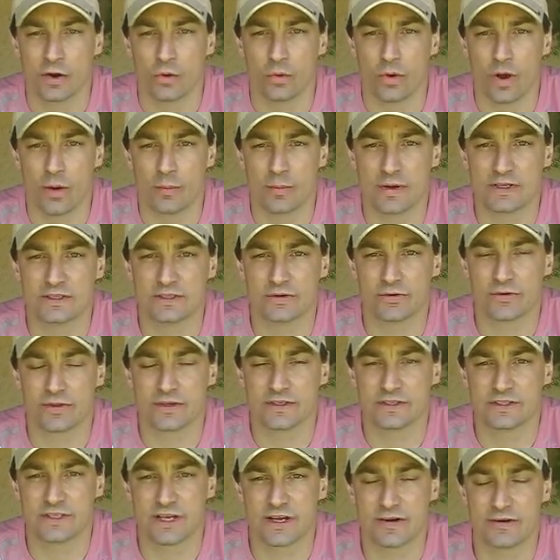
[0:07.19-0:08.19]
We are busy with
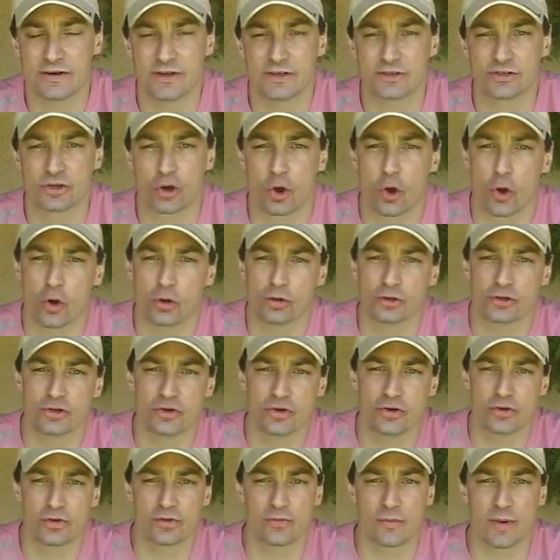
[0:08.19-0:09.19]
a series called
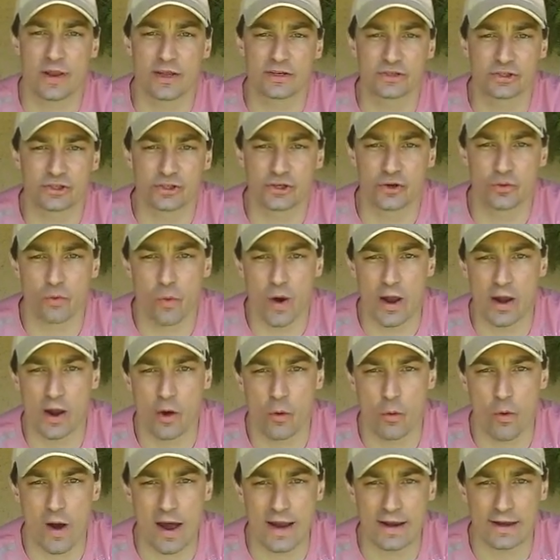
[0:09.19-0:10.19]
Youth Ministry
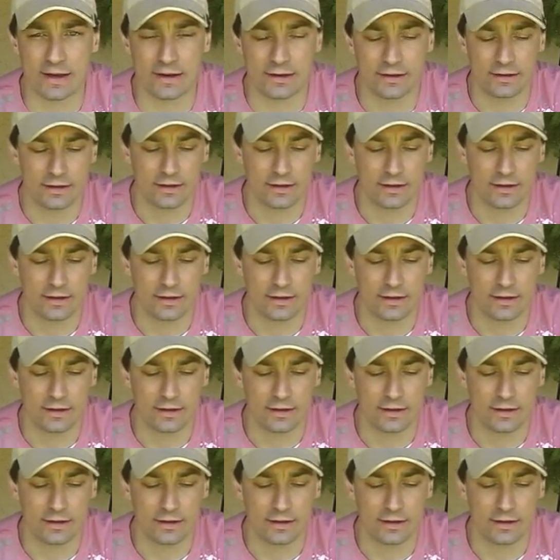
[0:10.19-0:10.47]
101,